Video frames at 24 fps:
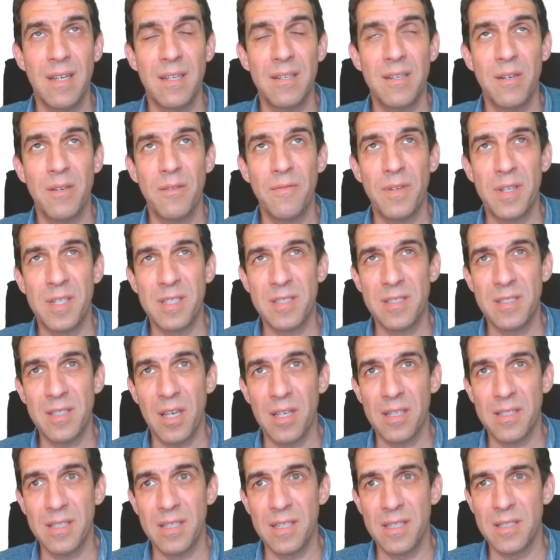I don't know if
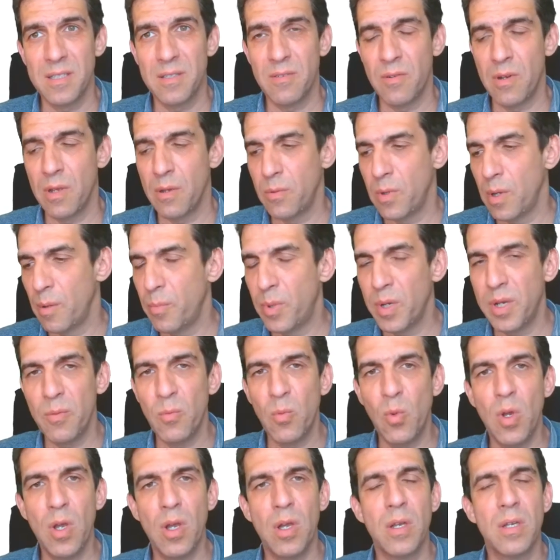exciting is the right word, but it
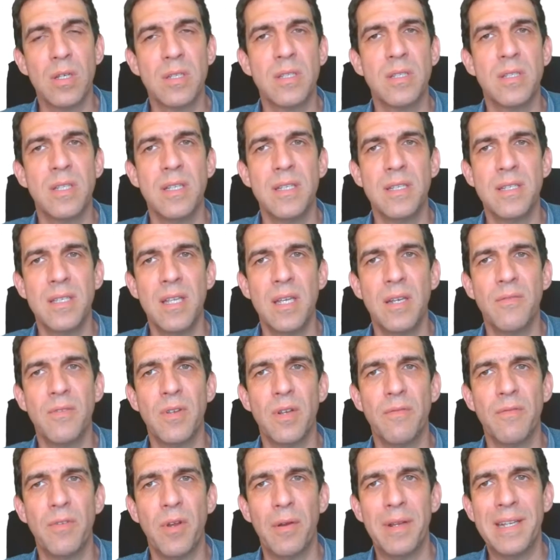works instead of at
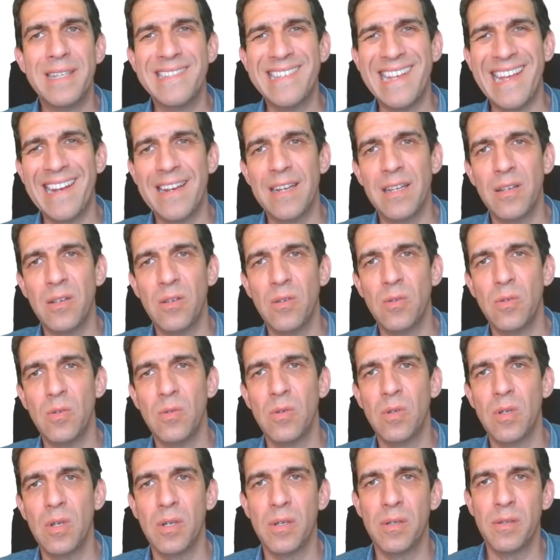a very
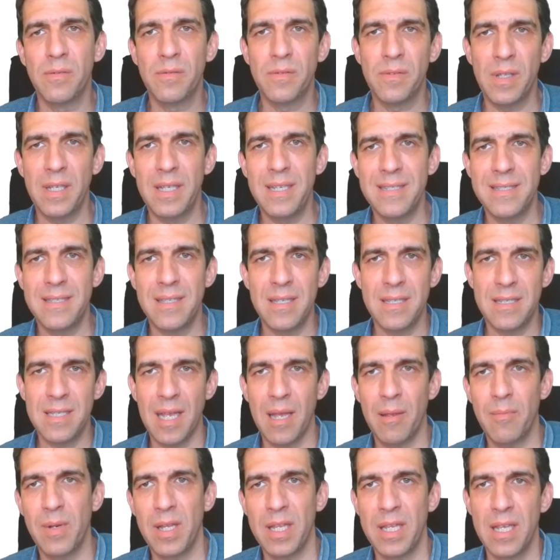technical kind of, is this
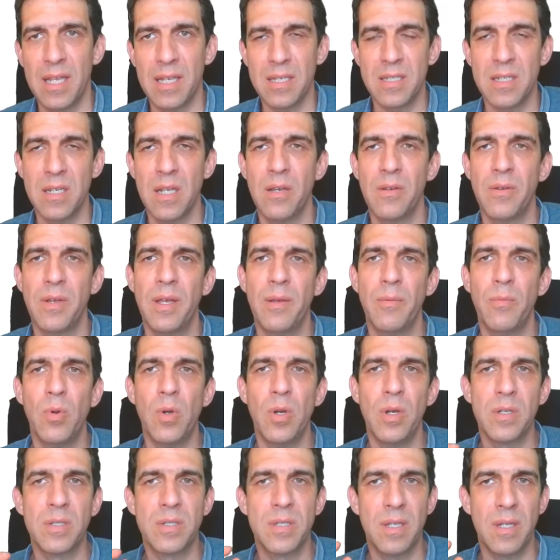happening? Yes, no, it
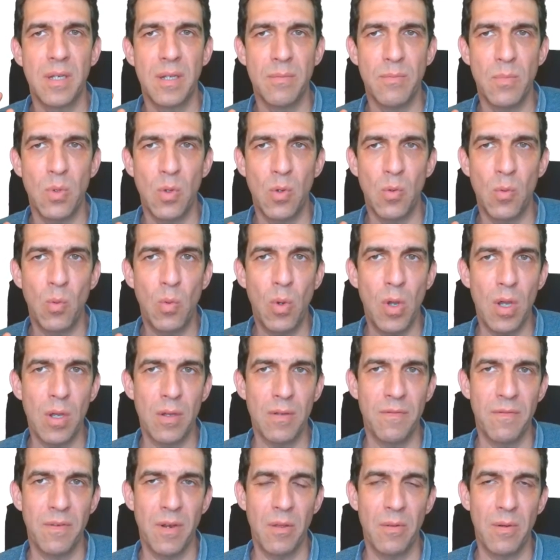works at a more
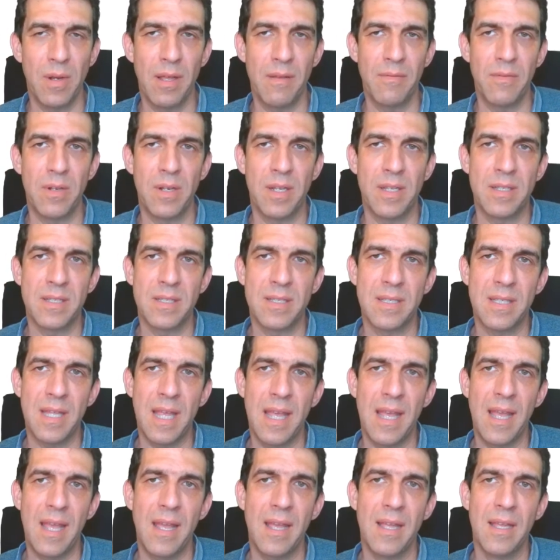workflow level. It's
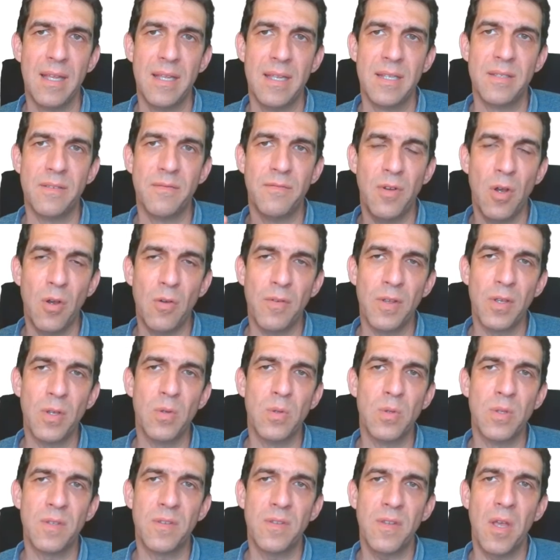there, it's evolving
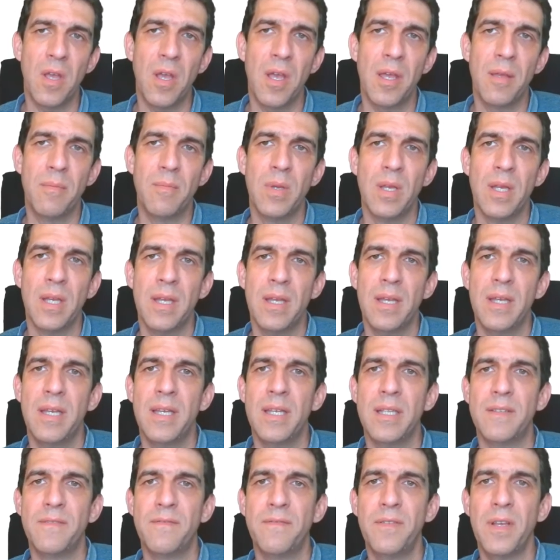all the time.
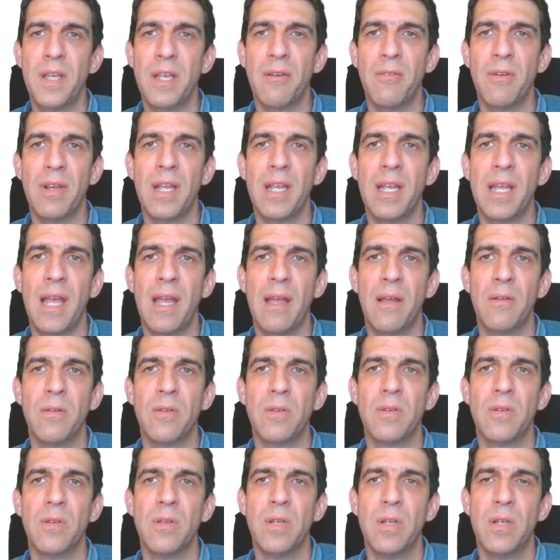It's figuring
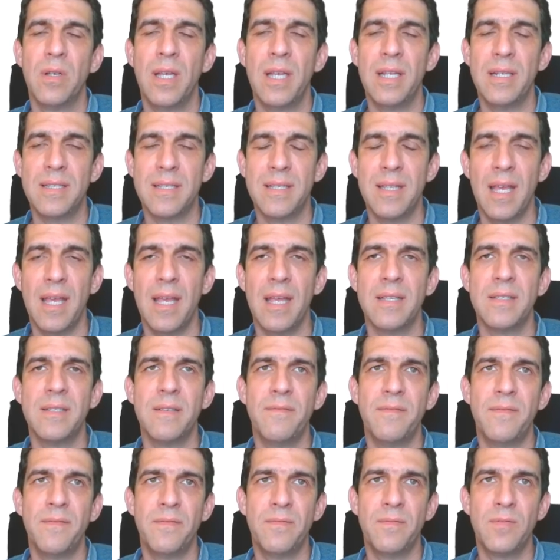out, it's there
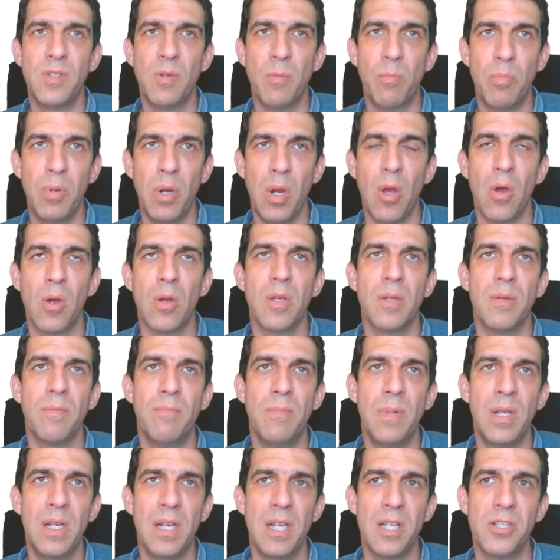to block
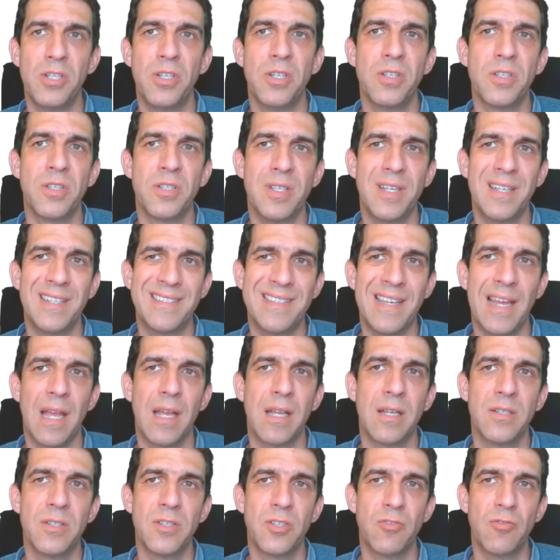malicious
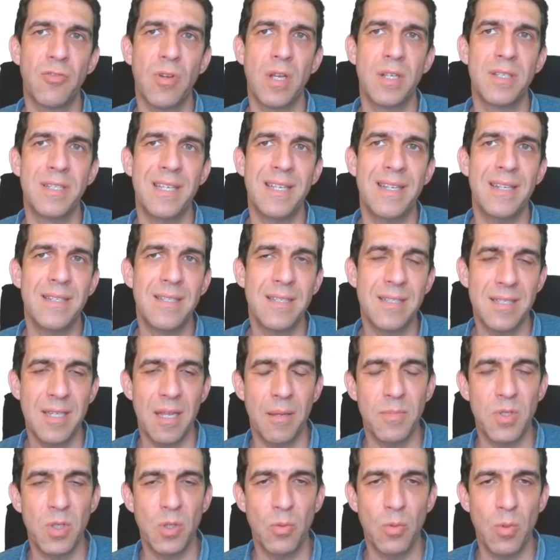attackers trying to
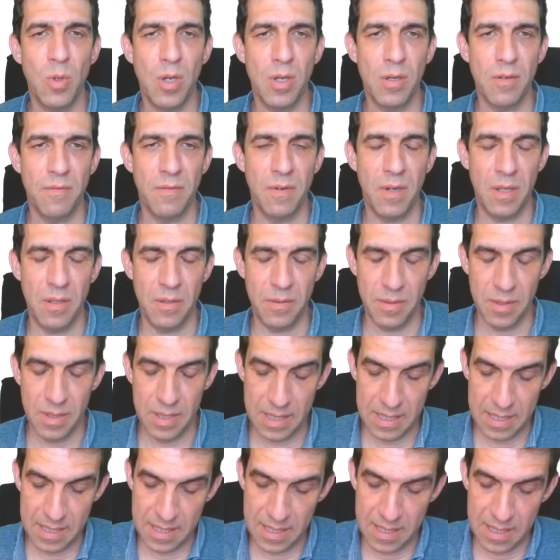intercept your workflow.
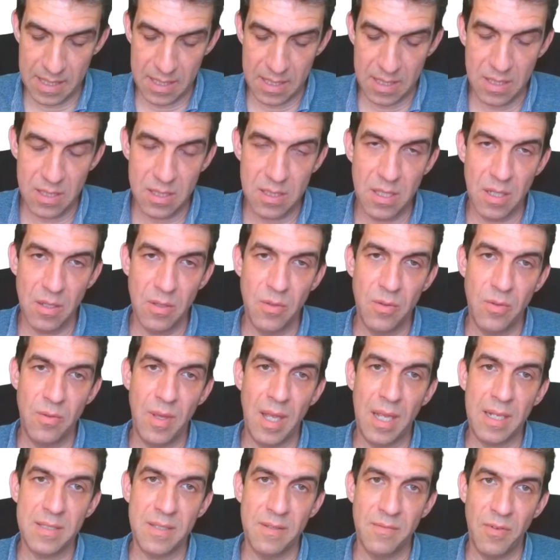So
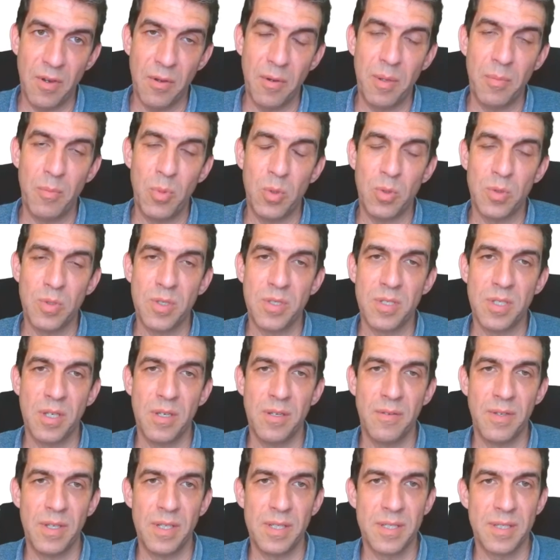that's a very important
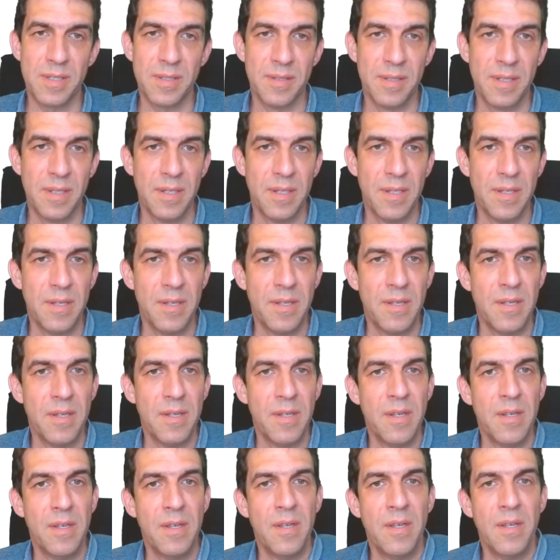service.
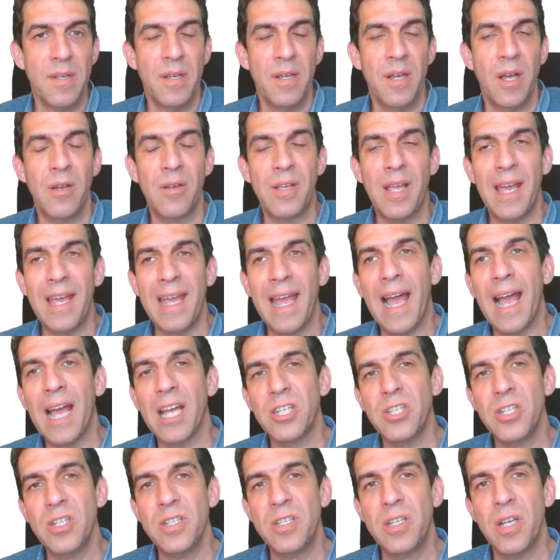Okay,
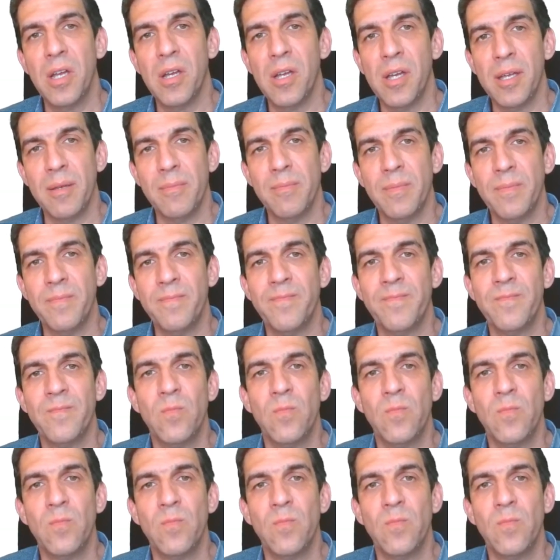action time.